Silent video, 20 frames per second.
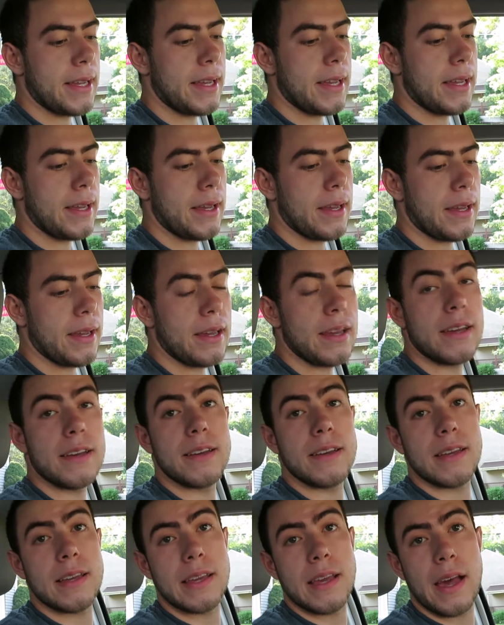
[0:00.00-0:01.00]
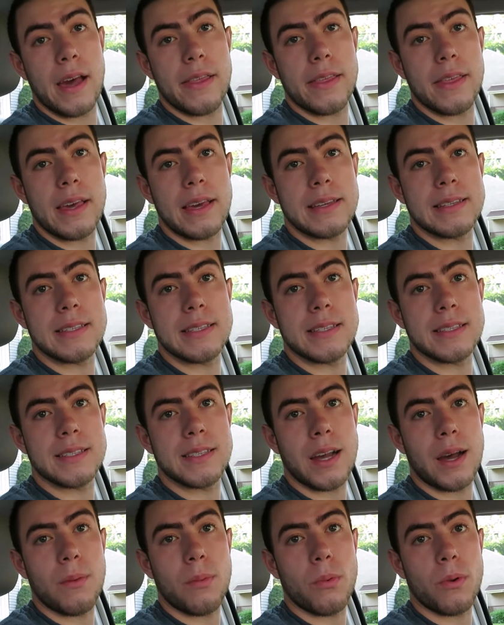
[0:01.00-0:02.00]
yeah, the AC
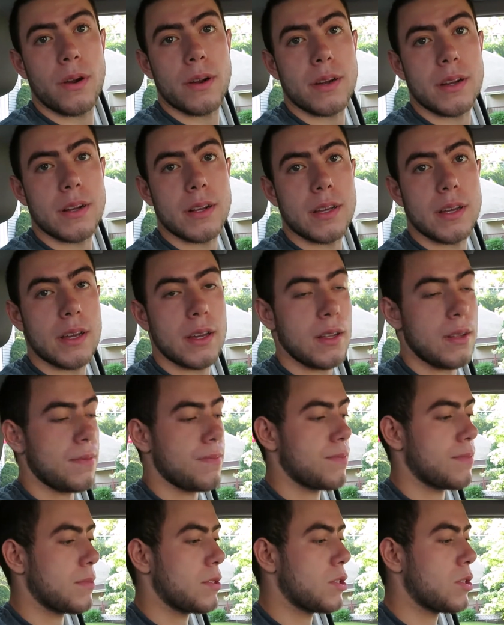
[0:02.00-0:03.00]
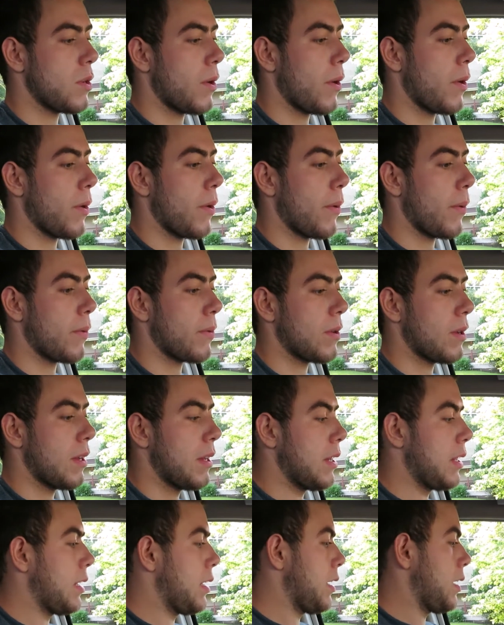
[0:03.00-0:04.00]
stopped working again. So
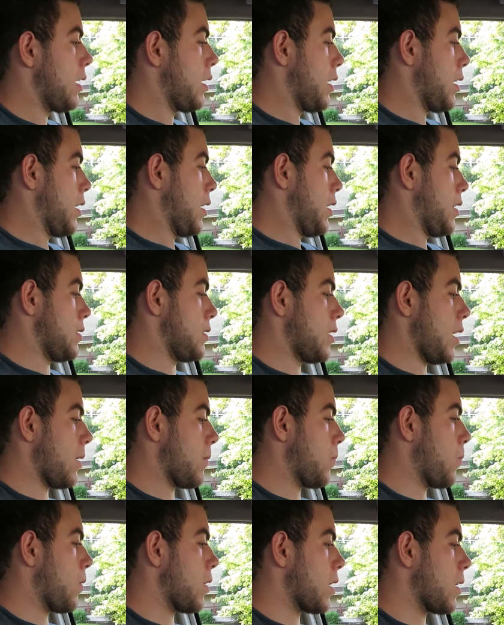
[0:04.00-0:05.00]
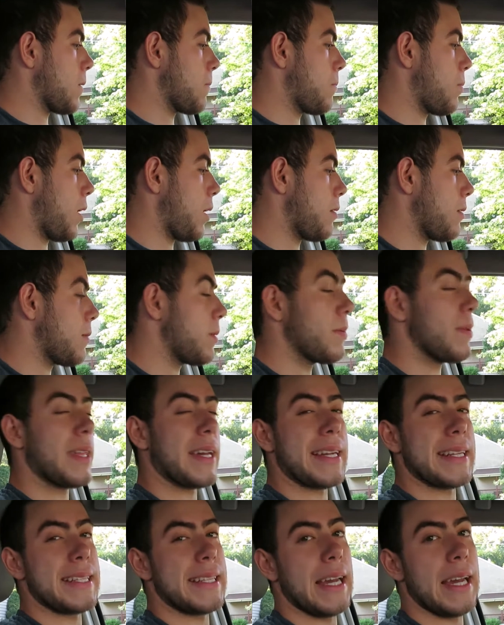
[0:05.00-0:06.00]
it stopped working probably maybe
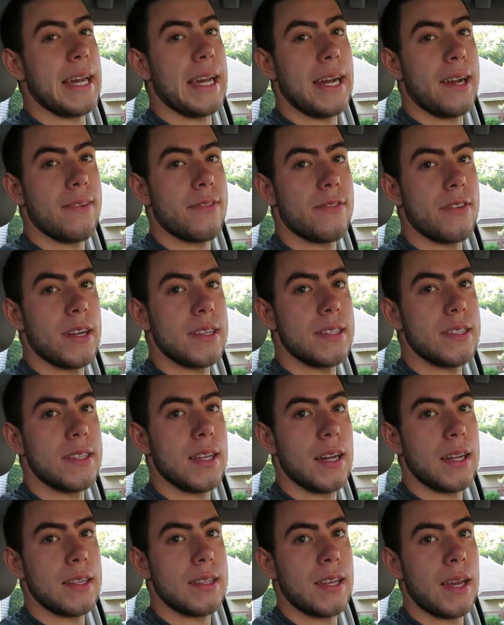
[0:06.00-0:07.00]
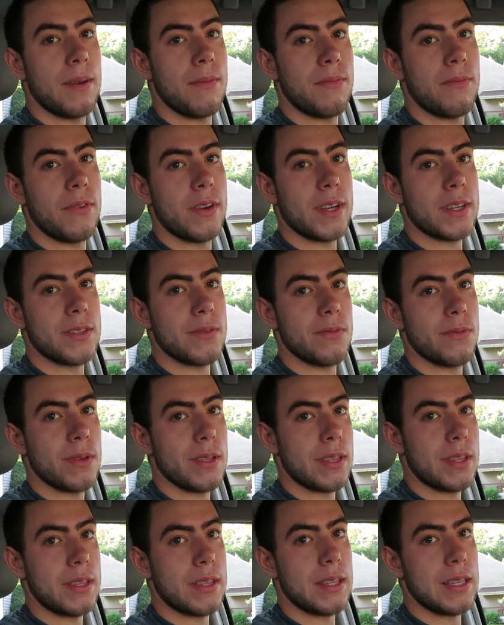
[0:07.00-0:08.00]
like a day after I did that temp fix
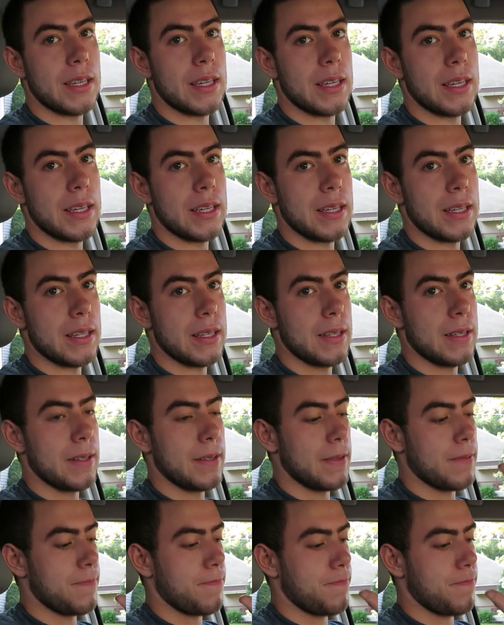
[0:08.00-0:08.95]
with the